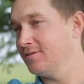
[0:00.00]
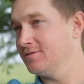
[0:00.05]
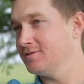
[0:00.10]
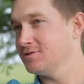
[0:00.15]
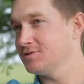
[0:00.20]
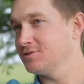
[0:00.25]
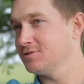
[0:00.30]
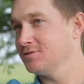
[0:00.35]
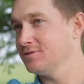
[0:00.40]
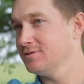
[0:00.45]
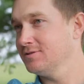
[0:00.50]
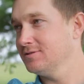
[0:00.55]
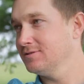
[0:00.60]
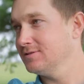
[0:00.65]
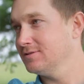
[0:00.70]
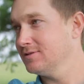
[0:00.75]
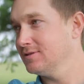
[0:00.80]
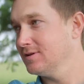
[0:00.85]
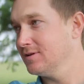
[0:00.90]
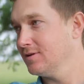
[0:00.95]
off. It would
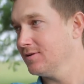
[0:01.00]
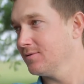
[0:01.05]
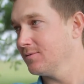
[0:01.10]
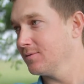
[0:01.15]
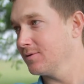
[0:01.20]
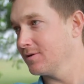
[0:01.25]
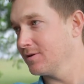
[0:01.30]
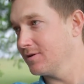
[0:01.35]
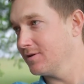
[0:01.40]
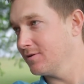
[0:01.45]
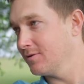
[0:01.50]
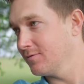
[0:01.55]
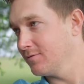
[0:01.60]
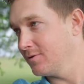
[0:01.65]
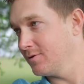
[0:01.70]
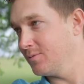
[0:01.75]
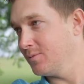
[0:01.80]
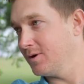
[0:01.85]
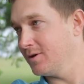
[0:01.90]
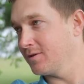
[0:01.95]
smoke a little
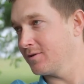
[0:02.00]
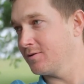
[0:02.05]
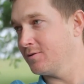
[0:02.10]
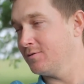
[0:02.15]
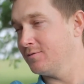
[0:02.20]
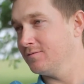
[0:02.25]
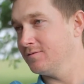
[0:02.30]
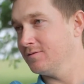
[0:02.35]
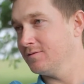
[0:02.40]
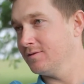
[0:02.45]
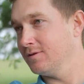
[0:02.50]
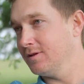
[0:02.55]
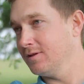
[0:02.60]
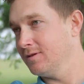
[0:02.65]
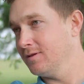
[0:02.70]
bit. Something just didn't